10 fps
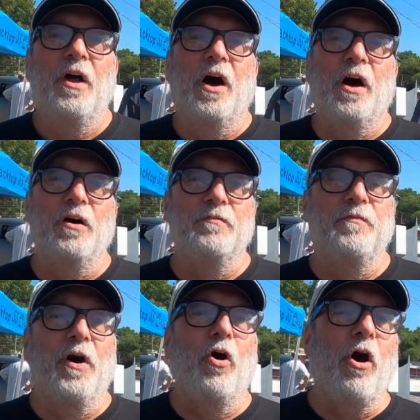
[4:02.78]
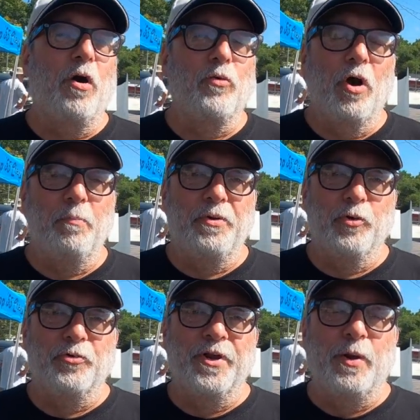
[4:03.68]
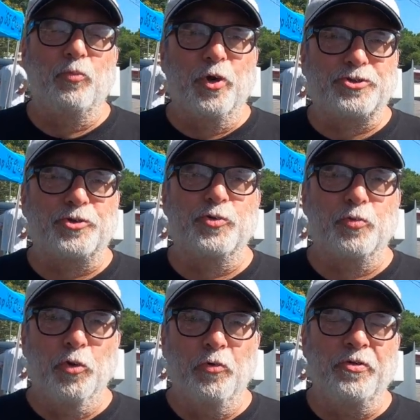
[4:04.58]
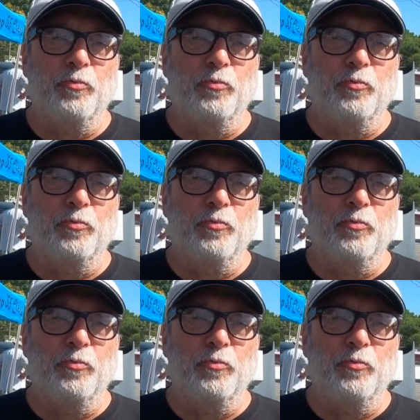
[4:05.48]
of a hot rod builder named Richard Ruth.